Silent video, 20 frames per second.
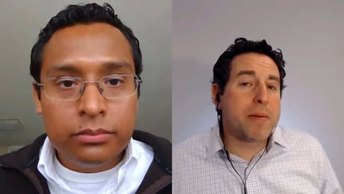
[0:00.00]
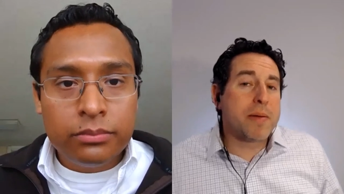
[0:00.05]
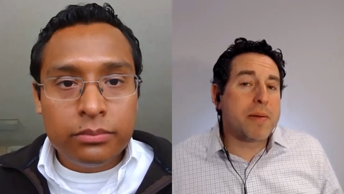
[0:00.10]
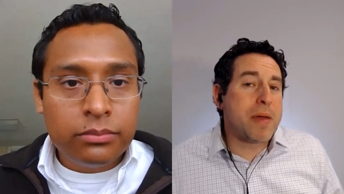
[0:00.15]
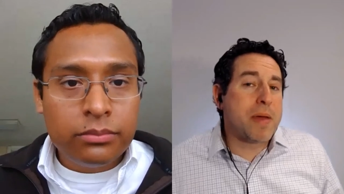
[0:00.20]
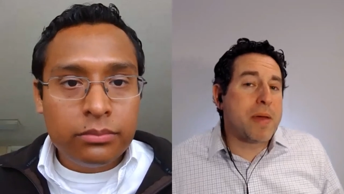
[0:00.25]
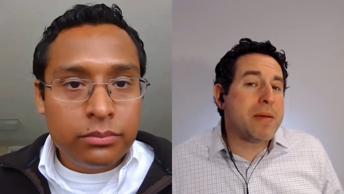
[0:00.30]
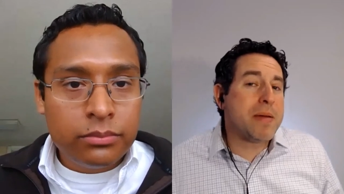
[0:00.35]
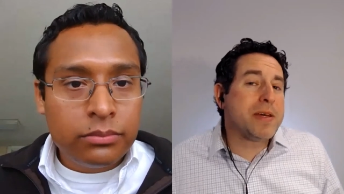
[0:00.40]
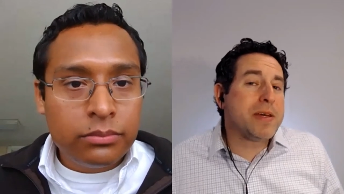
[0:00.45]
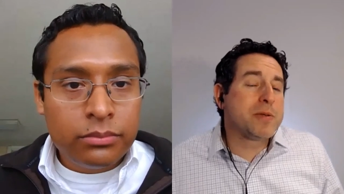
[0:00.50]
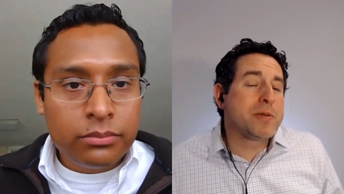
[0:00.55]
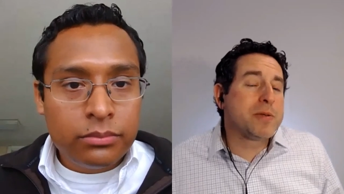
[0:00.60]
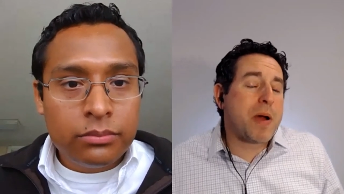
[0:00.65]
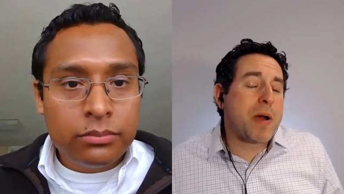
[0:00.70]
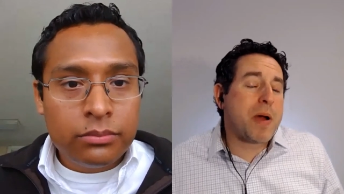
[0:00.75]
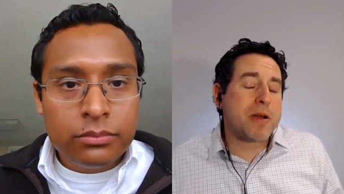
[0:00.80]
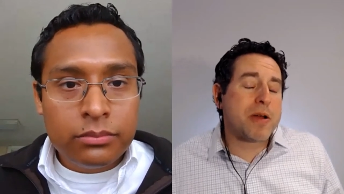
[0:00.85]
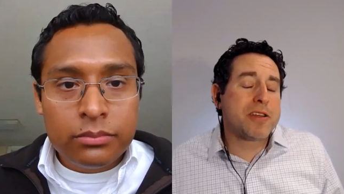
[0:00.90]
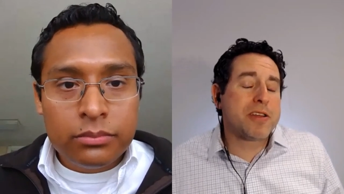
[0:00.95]
Speaker 1: that maybe
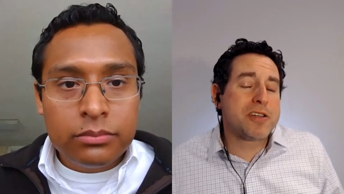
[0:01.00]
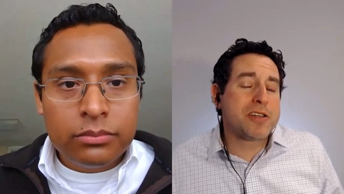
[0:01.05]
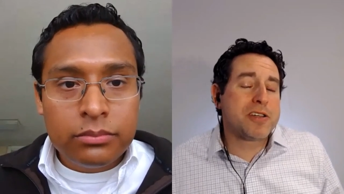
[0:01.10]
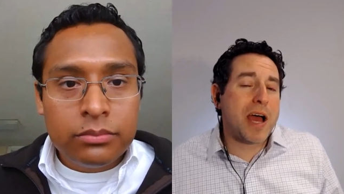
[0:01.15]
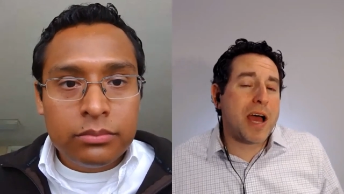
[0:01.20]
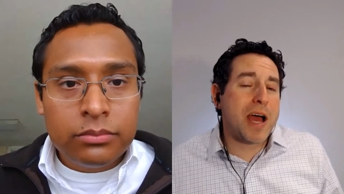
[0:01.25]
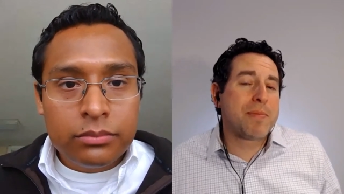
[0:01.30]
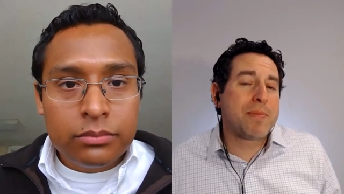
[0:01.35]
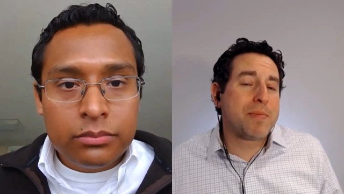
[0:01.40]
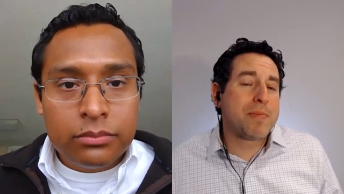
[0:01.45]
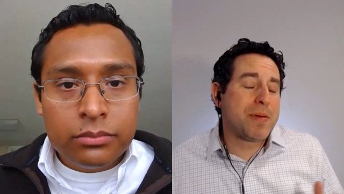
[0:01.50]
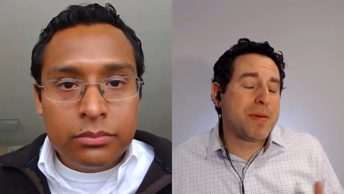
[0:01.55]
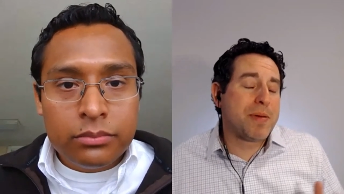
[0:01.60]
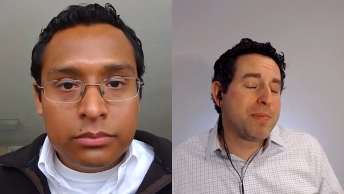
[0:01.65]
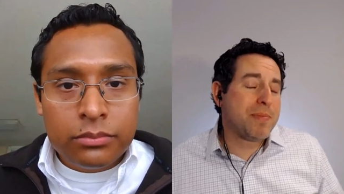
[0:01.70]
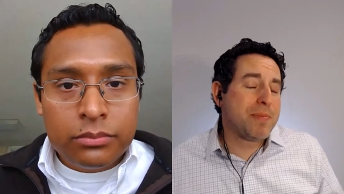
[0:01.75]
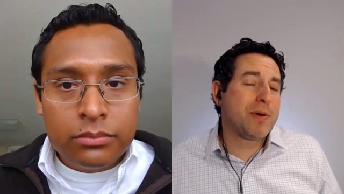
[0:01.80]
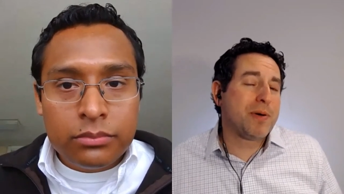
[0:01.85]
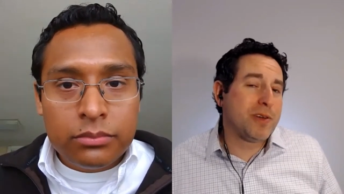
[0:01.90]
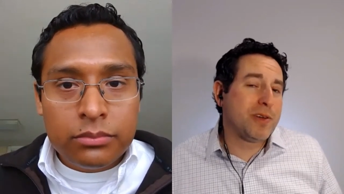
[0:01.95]
is part of the job that
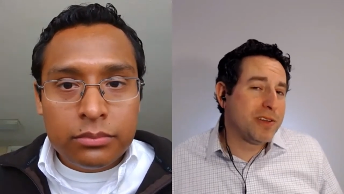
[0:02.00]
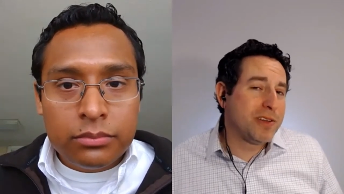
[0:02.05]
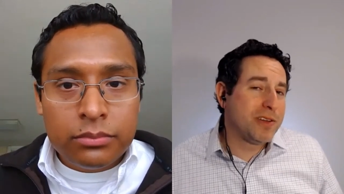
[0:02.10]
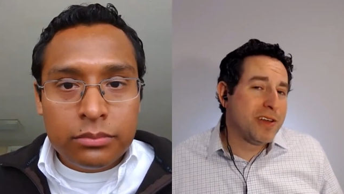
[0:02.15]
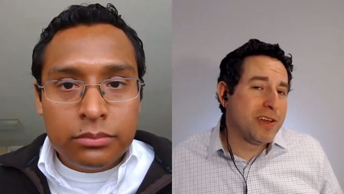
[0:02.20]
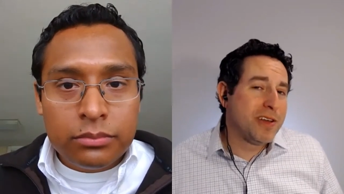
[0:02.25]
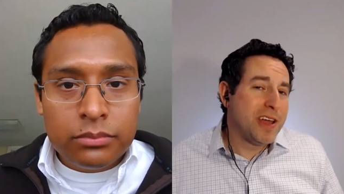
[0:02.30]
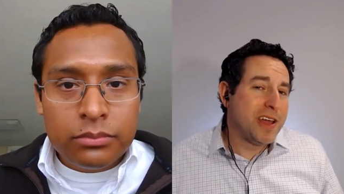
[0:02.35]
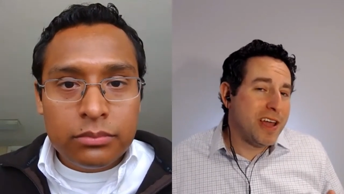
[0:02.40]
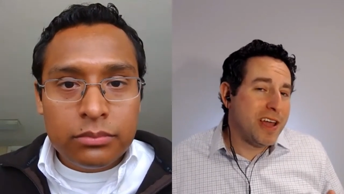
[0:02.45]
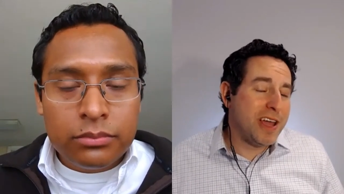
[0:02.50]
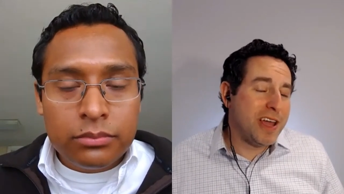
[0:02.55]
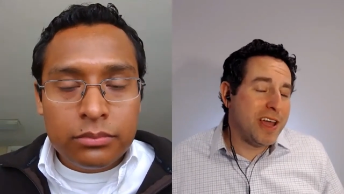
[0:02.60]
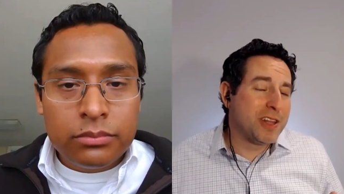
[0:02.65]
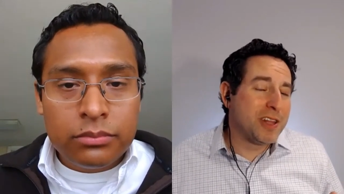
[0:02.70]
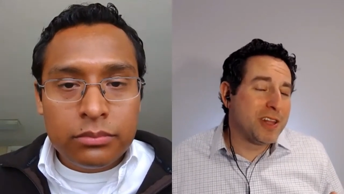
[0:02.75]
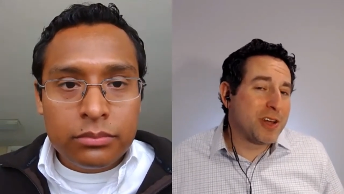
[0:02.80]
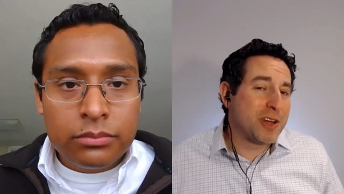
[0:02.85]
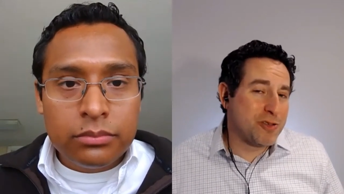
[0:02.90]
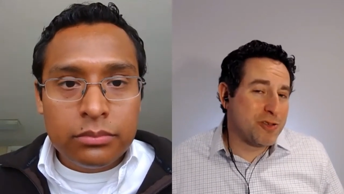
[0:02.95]
people
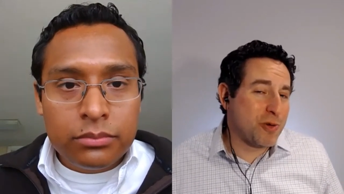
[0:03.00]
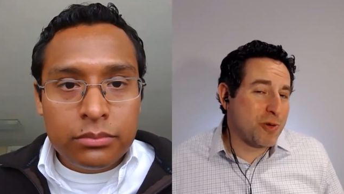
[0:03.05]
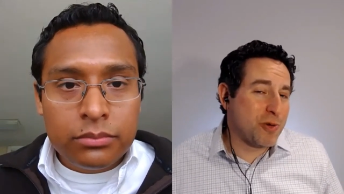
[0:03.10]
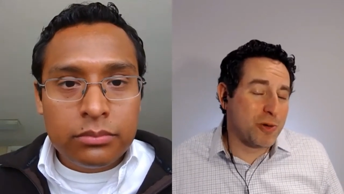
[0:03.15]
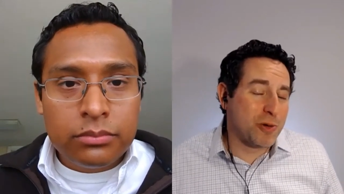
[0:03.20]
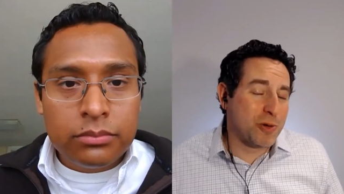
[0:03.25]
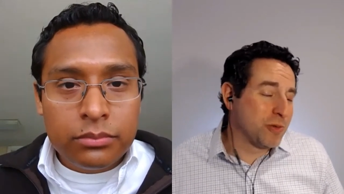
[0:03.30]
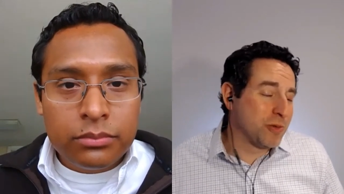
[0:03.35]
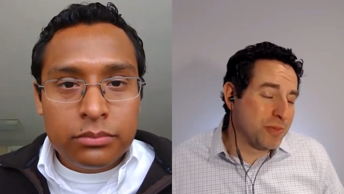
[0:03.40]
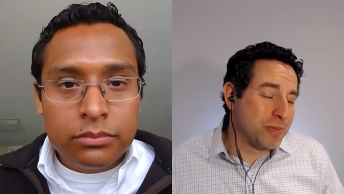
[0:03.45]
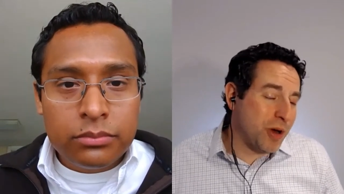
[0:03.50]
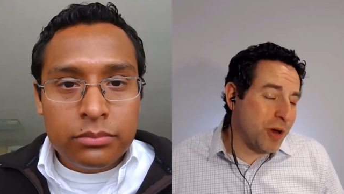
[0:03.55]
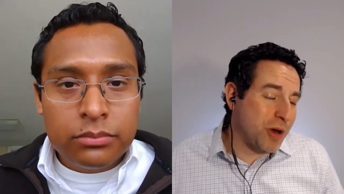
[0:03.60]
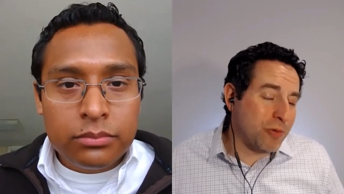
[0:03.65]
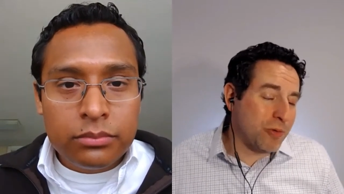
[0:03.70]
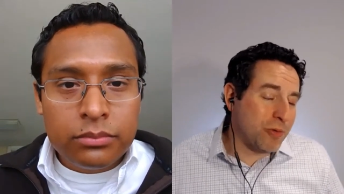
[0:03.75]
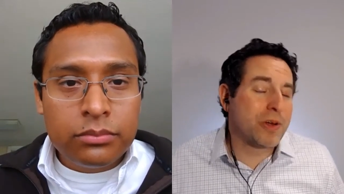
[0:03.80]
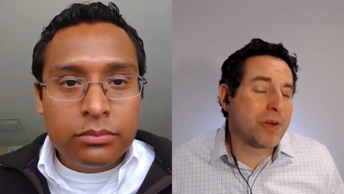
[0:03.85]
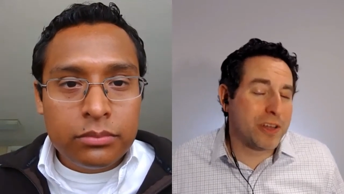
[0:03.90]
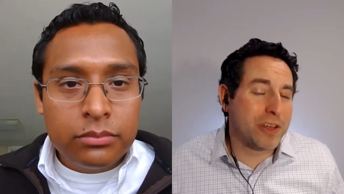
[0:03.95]
in the control room
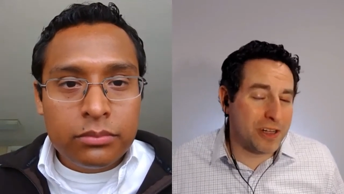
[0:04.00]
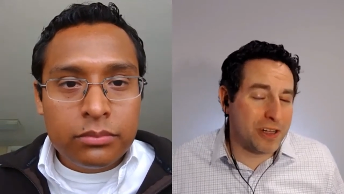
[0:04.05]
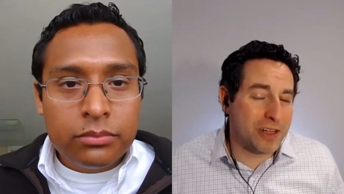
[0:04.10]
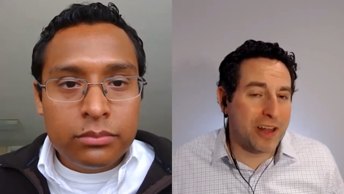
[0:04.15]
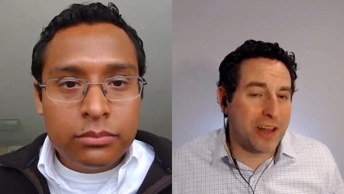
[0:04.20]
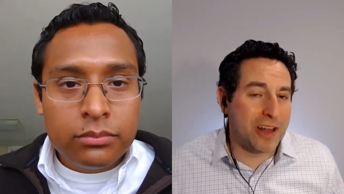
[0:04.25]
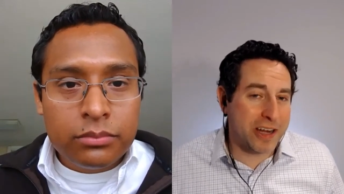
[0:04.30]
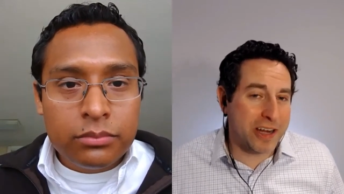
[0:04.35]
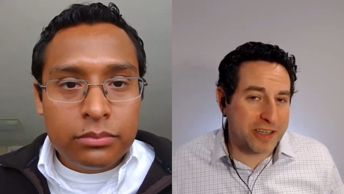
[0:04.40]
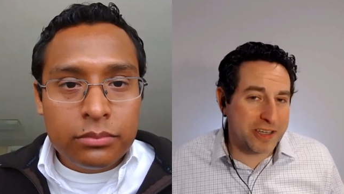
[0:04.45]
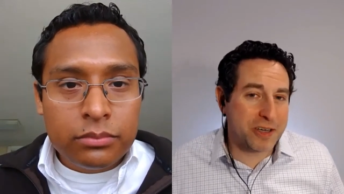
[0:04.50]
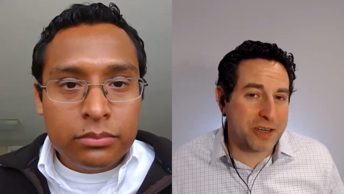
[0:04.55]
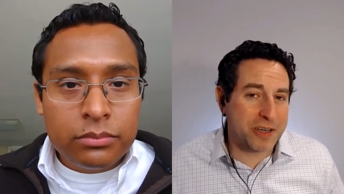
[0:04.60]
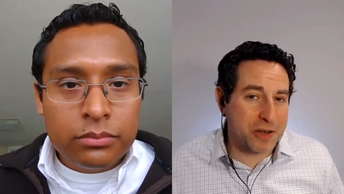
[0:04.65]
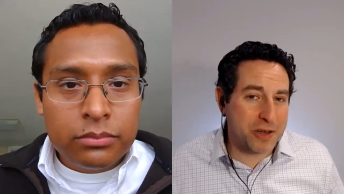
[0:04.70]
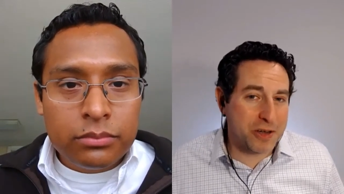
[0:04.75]
don't really like to